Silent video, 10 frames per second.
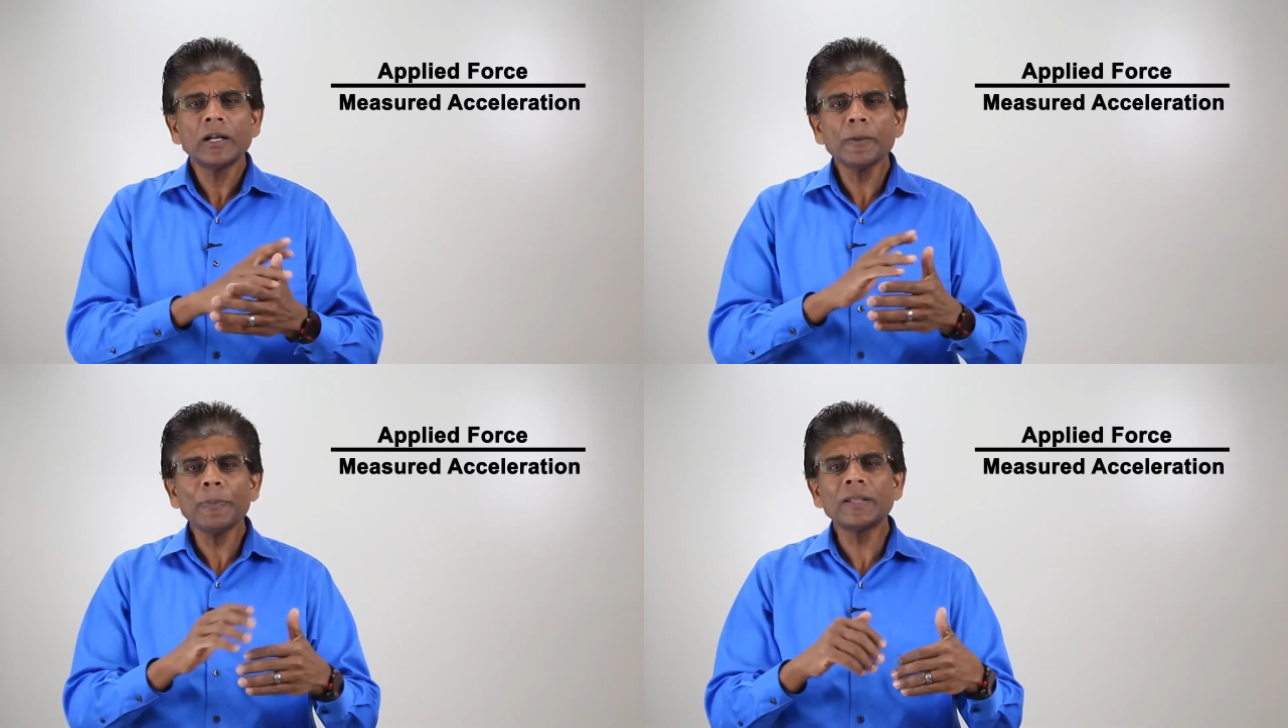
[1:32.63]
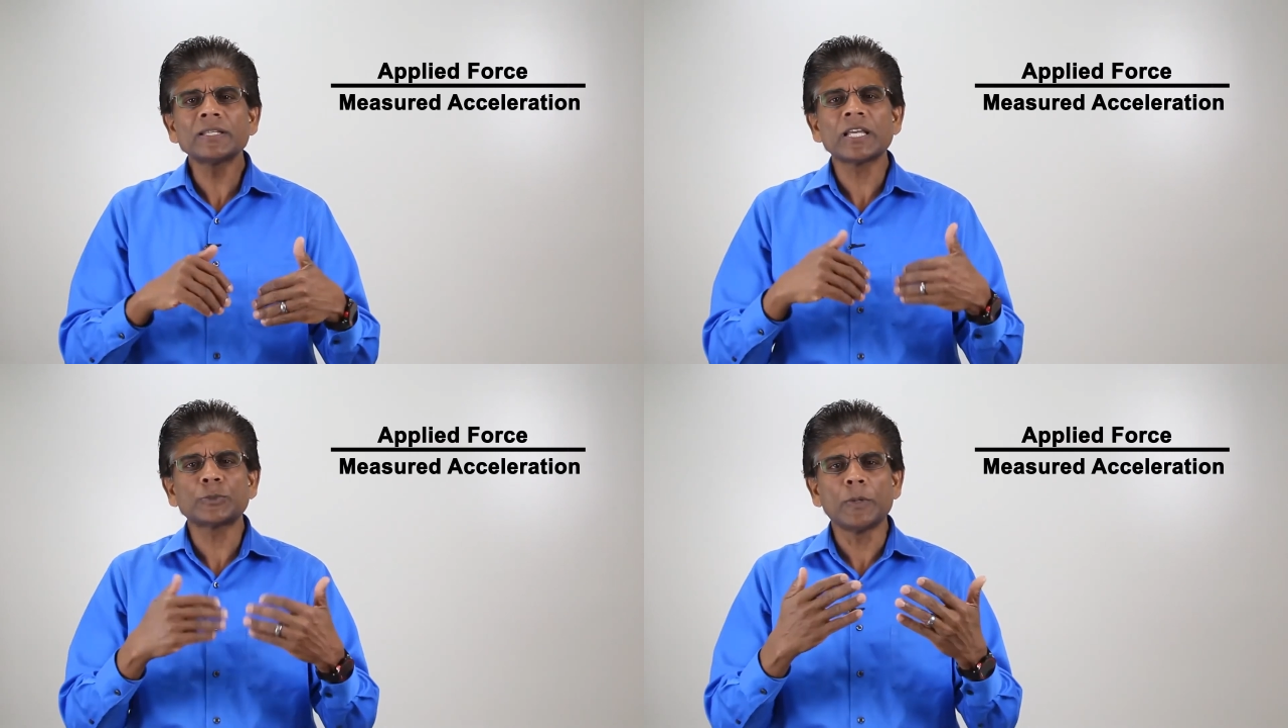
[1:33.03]
Repeat
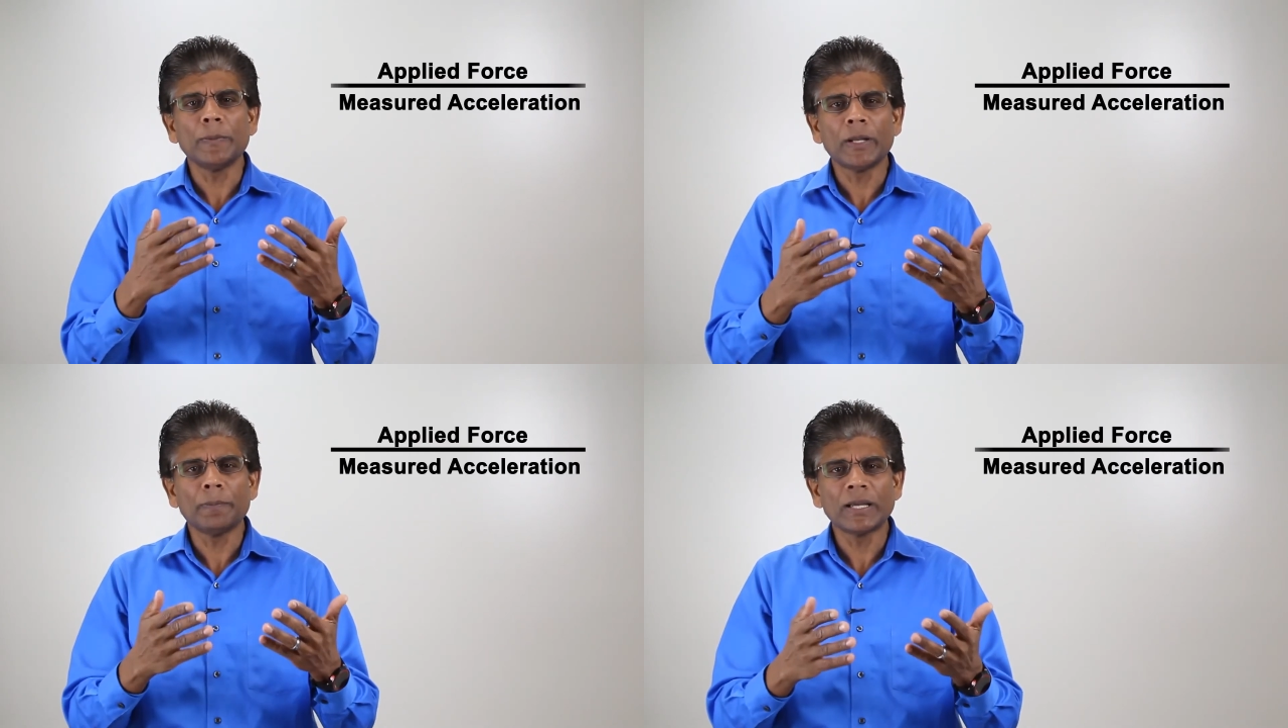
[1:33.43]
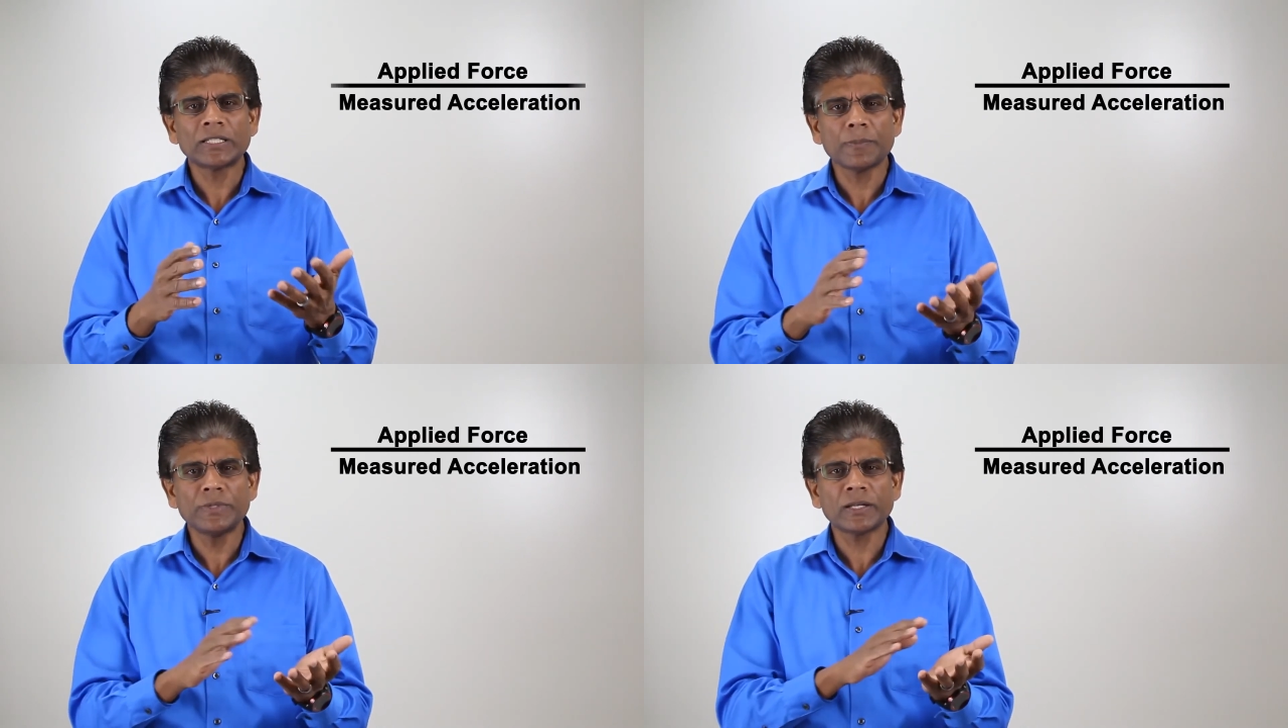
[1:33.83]
this experiment by
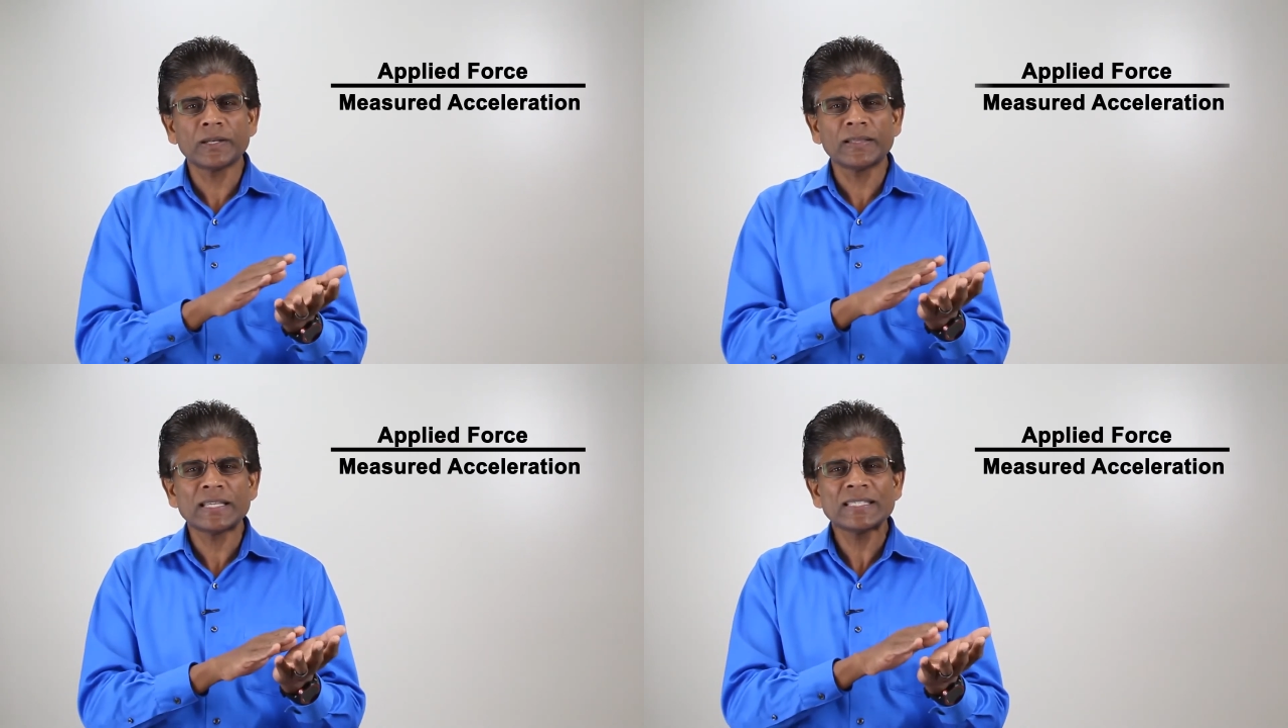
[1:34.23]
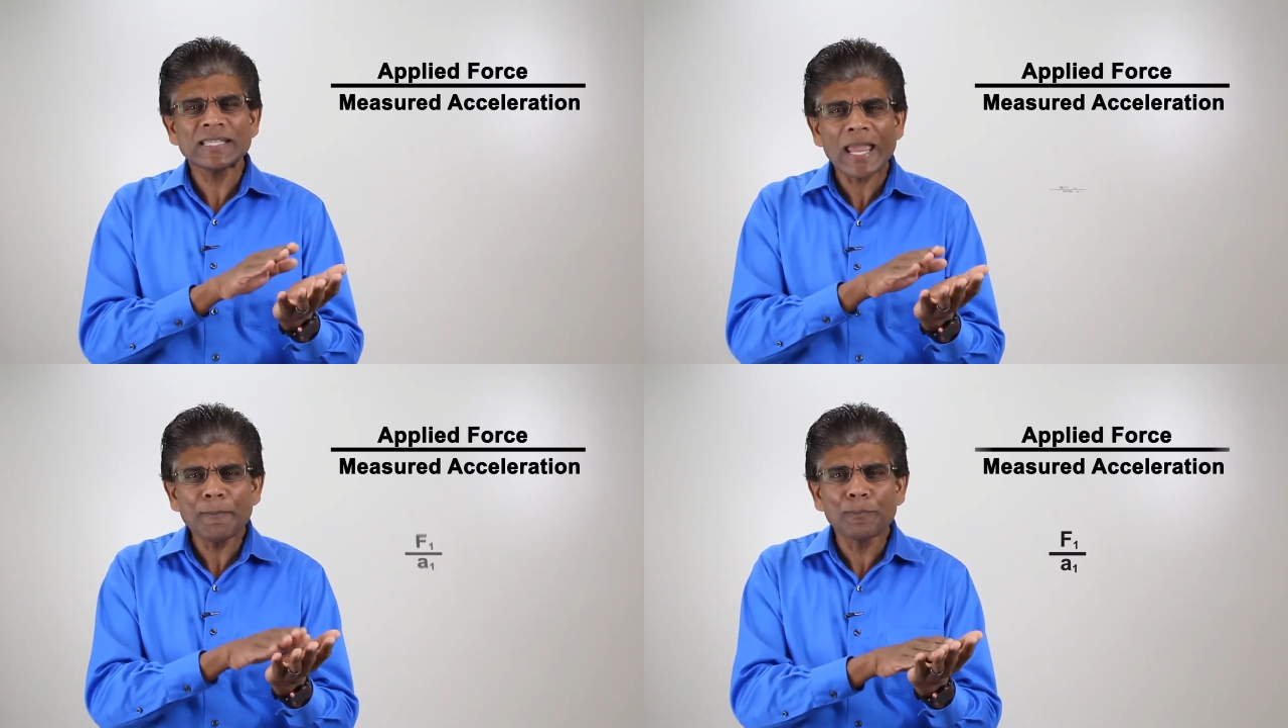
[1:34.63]
subjecting the
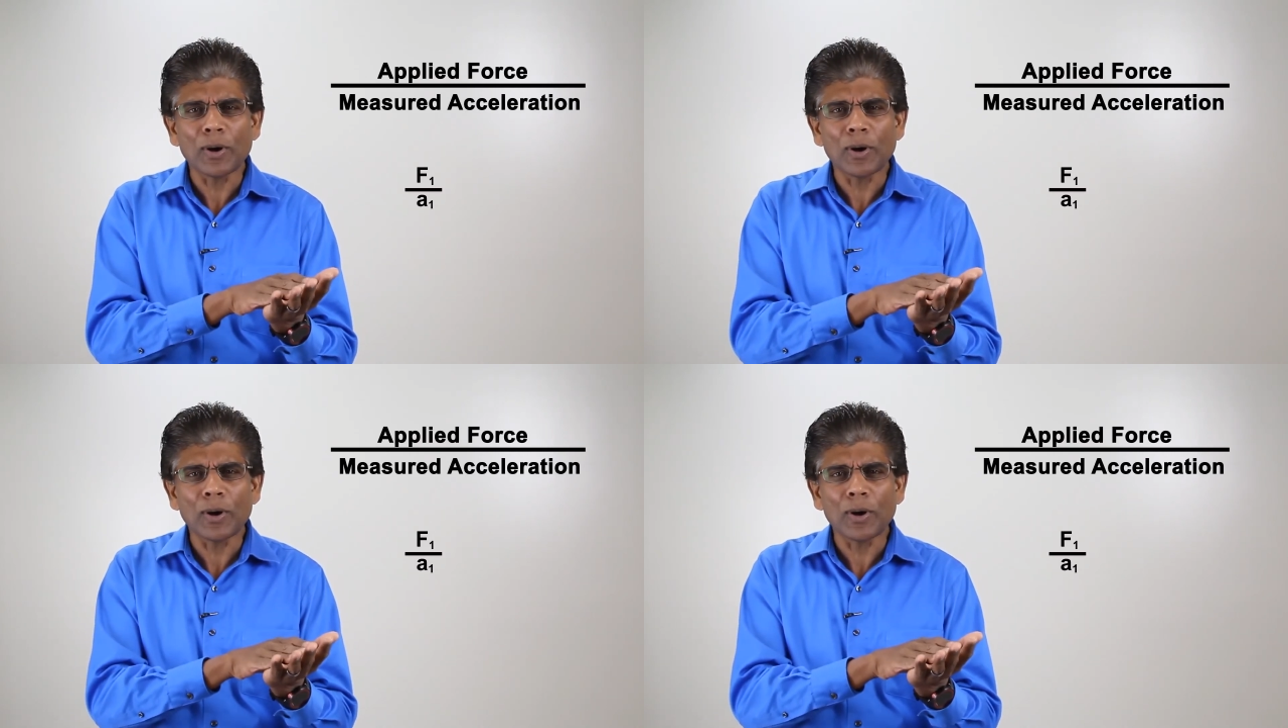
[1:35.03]
same